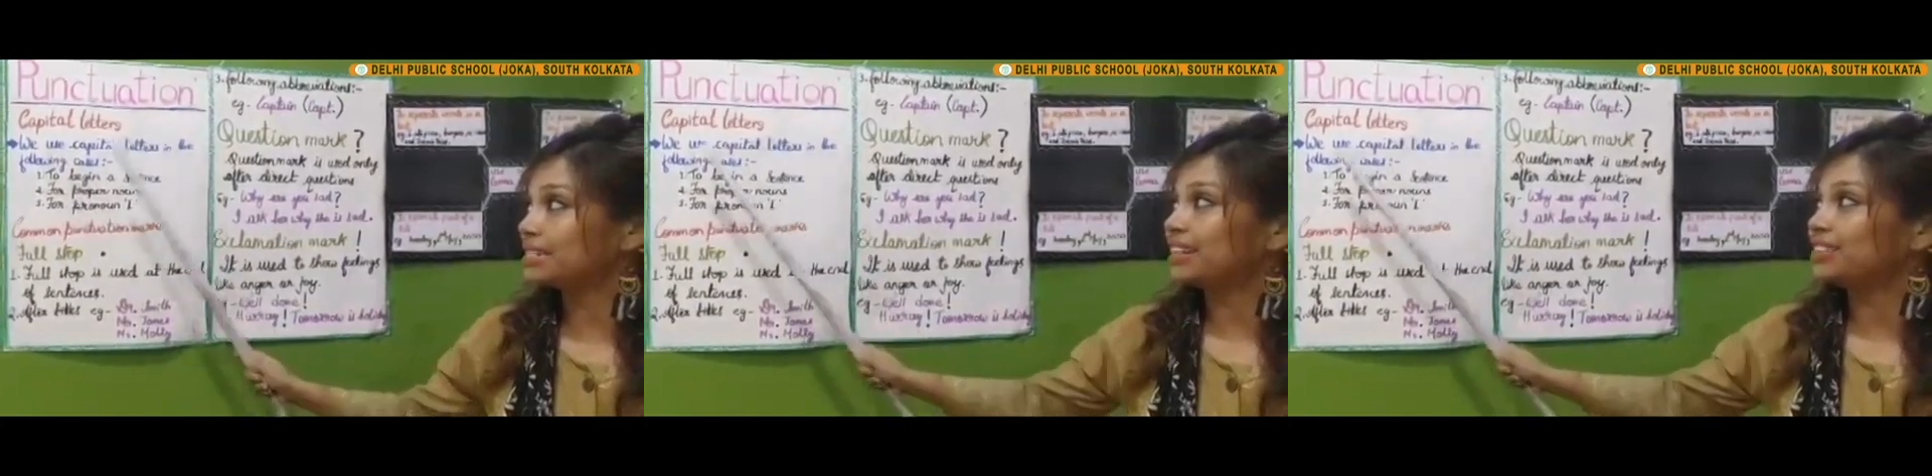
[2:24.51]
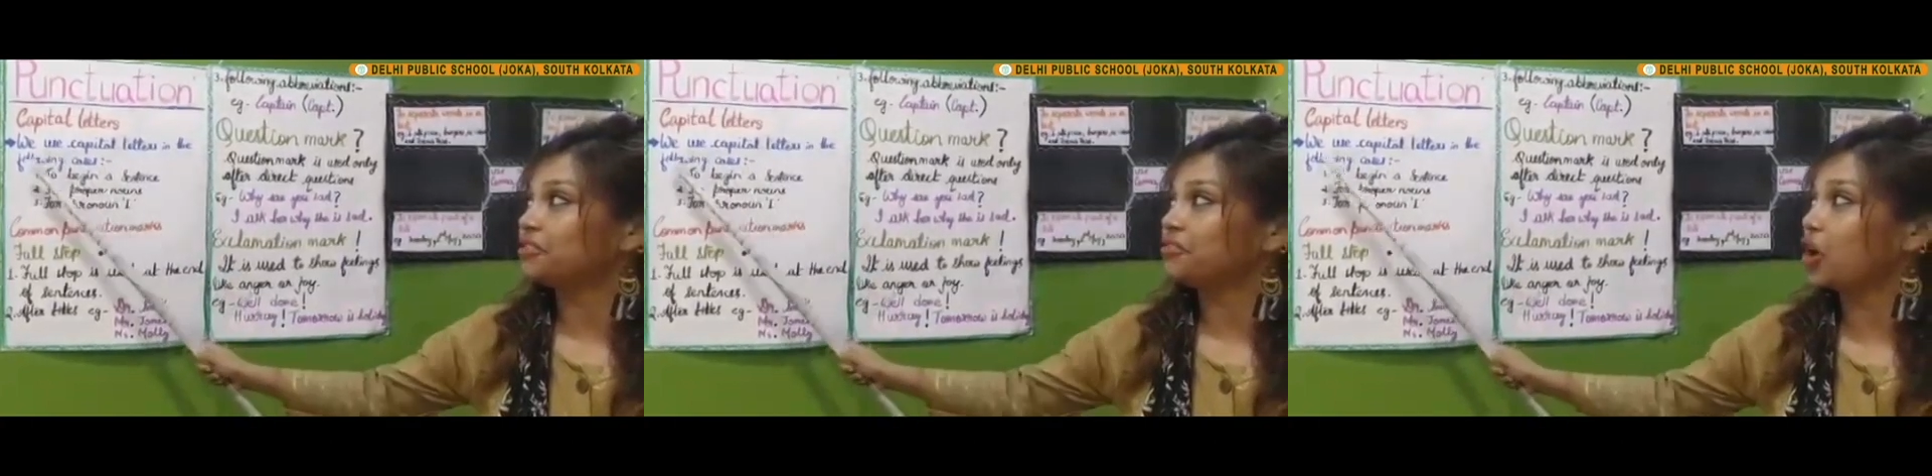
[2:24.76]
in
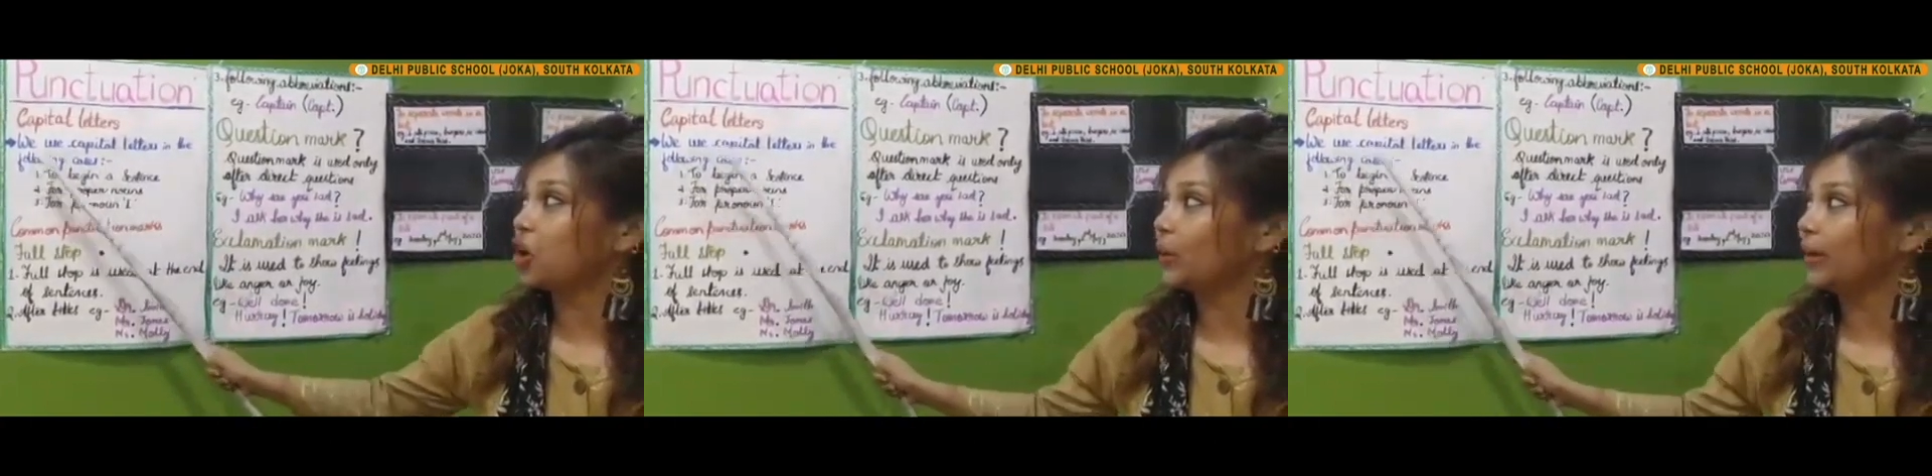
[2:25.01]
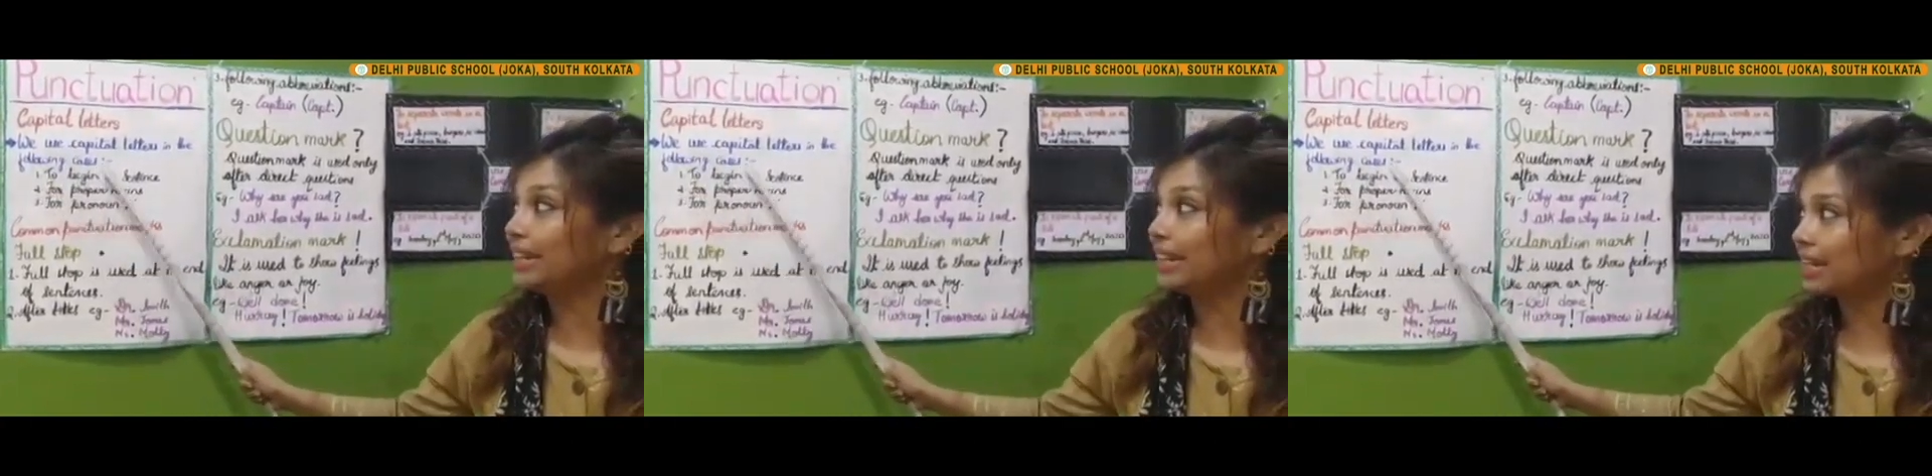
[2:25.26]
the
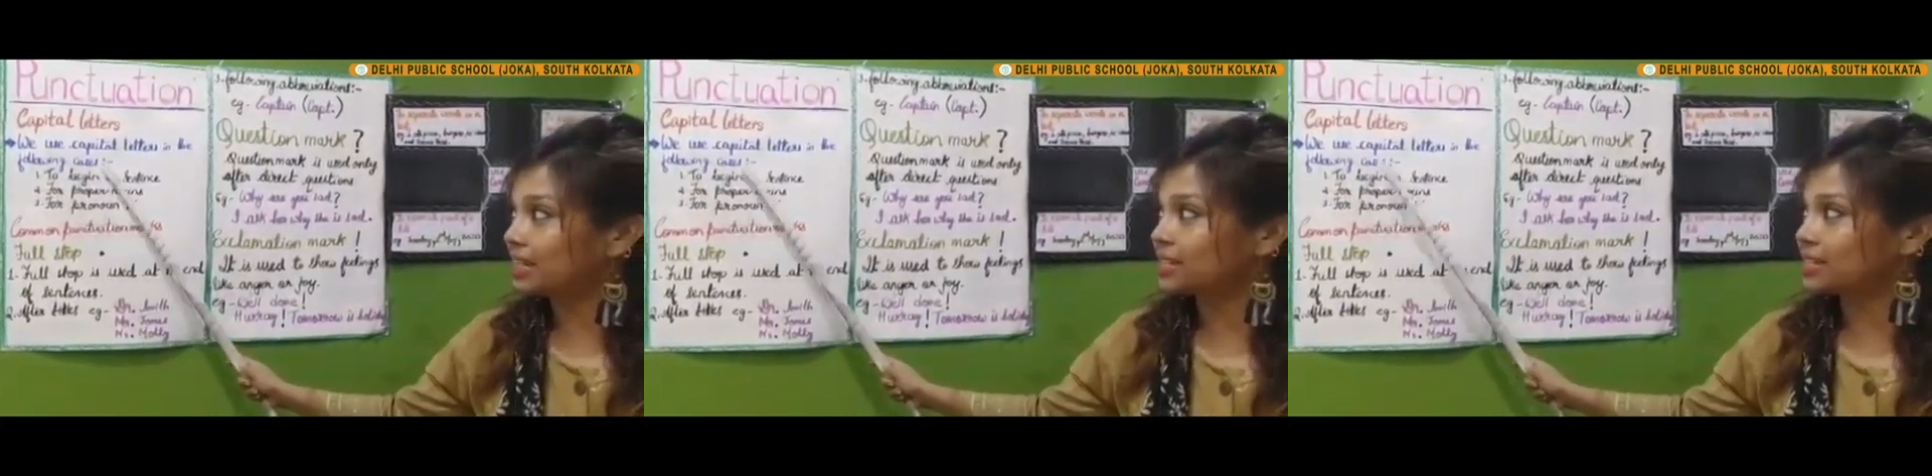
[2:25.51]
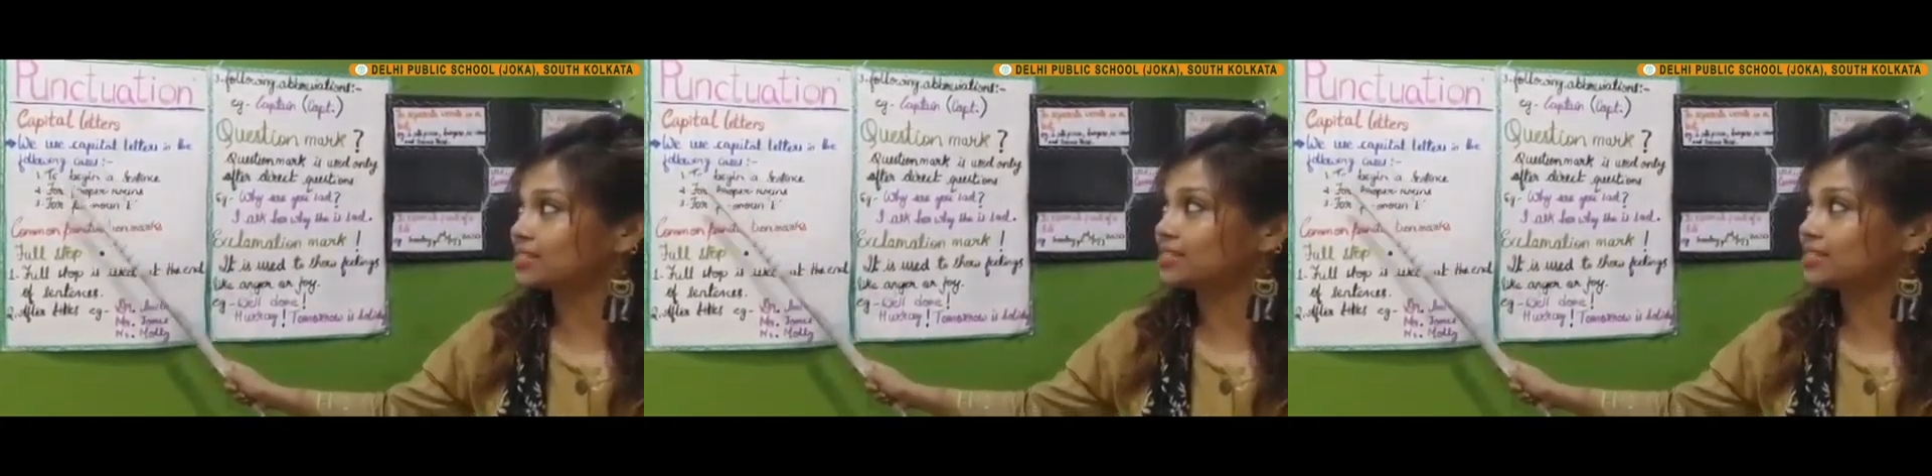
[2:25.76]
following cases.